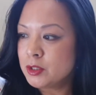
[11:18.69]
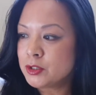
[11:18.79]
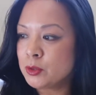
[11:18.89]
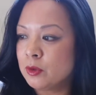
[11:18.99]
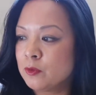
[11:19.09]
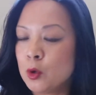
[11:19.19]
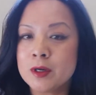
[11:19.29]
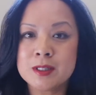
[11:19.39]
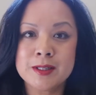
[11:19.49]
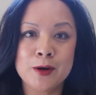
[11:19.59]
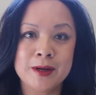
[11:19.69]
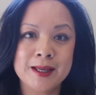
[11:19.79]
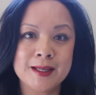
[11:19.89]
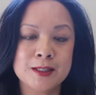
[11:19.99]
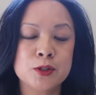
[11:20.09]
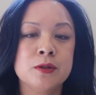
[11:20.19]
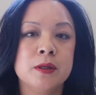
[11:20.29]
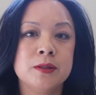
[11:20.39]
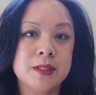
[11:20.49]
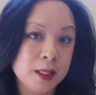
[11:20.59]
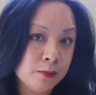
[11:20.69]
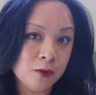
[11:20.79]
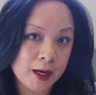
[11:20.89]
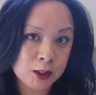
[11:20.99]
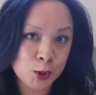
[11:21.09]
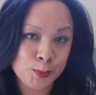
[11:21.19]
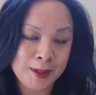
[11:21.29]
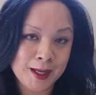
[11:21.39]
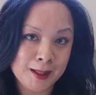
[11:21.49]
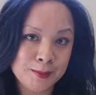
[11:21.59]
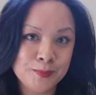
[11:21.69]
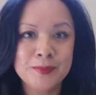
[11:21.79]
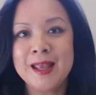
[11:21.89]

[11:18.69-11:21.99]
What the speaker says: So of course there is deep fried lumpia,